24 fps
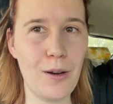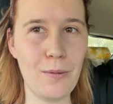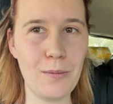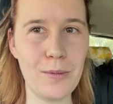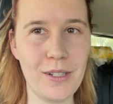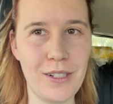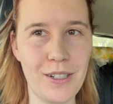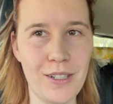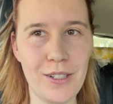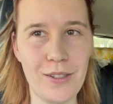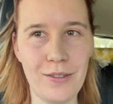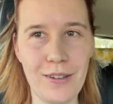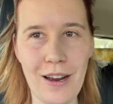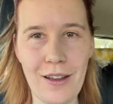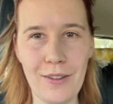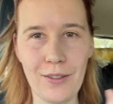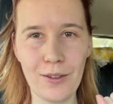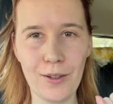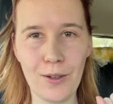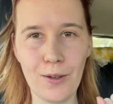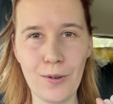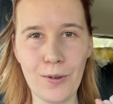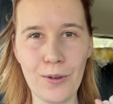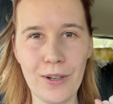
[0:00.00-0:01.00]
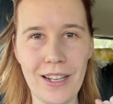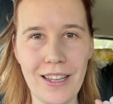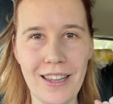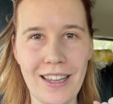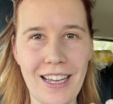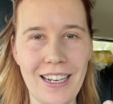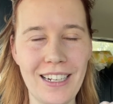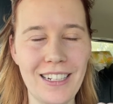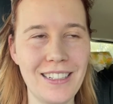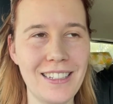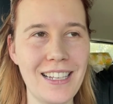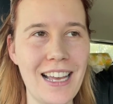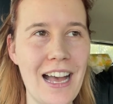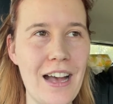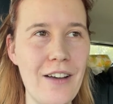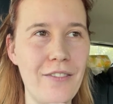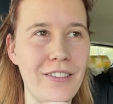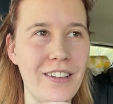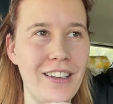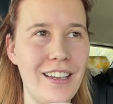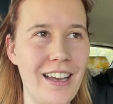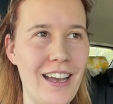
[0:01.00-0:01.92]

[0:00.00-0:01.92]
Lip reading: just around the corner that is having